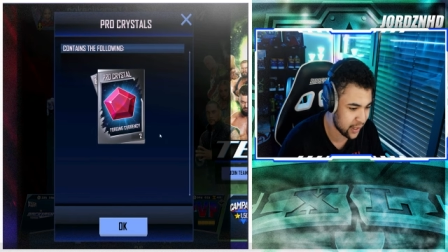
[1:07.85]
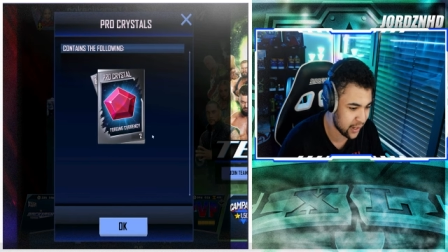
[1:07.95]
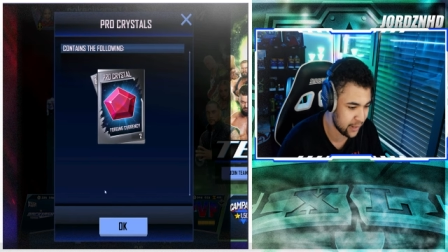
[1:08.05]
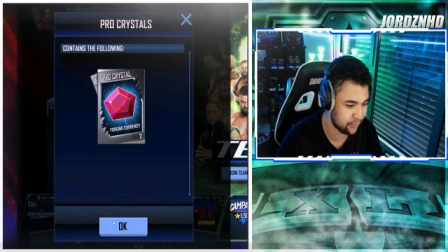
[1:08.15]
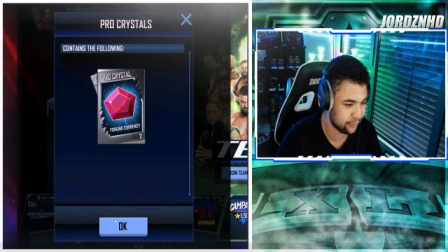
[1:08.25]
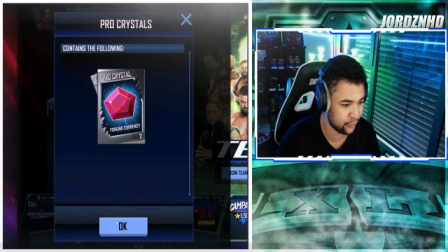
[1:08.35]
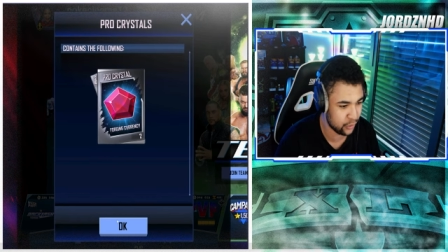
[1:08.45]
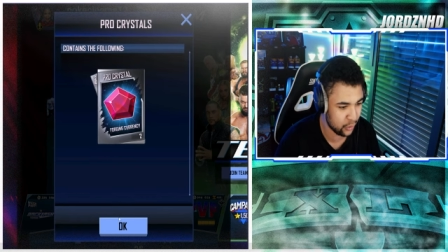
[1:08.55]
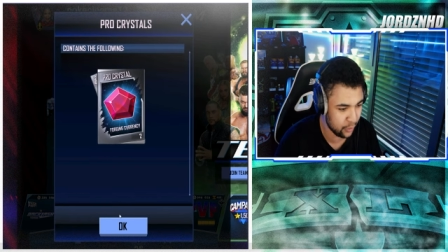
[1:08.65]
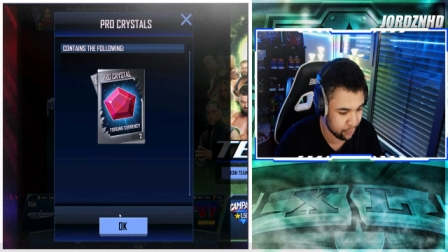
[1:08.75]
times for
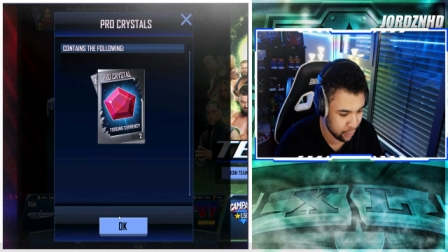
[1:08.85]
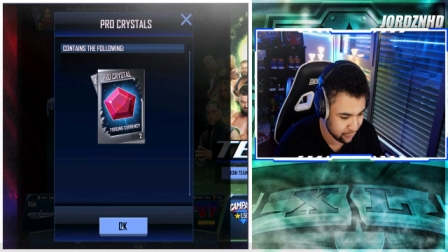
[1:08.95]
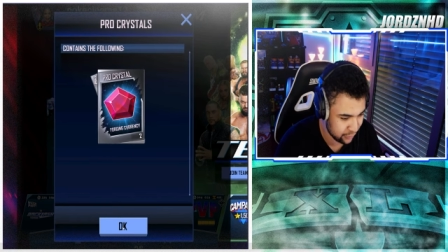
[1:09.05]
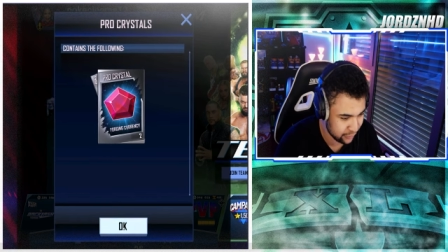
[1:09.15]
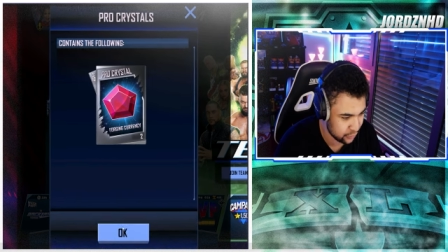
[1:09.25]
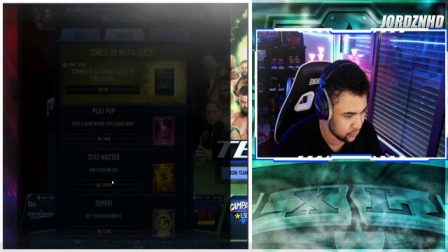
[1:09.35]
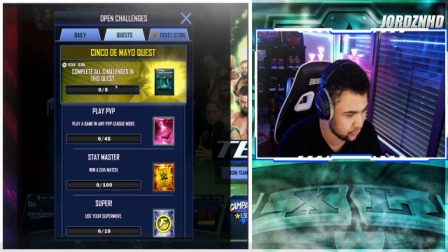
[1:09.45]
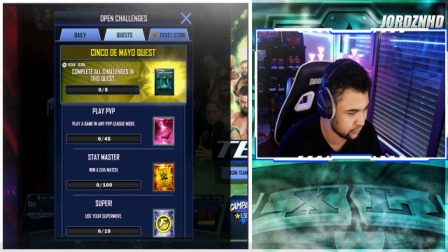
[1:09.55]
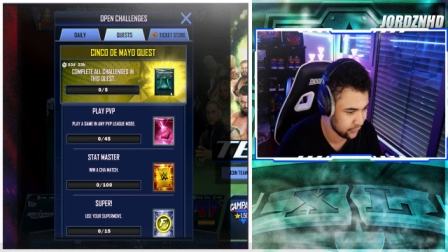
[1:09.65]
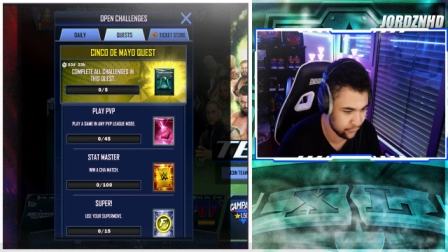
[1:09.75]
2 pro crystals,